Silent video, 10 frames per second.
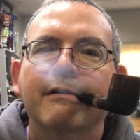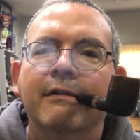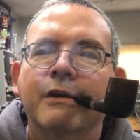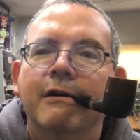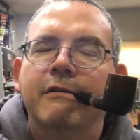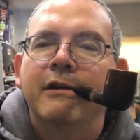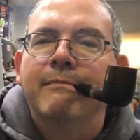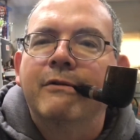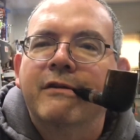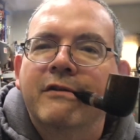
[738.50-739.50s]
Talk to you
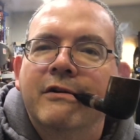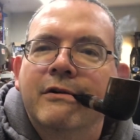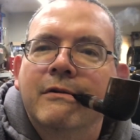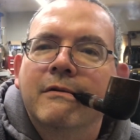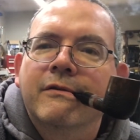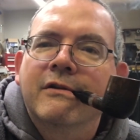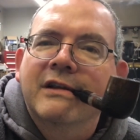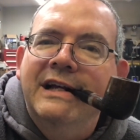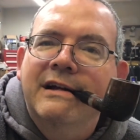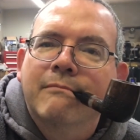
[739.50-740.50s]
boys and girls
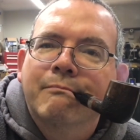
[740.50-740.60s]
later.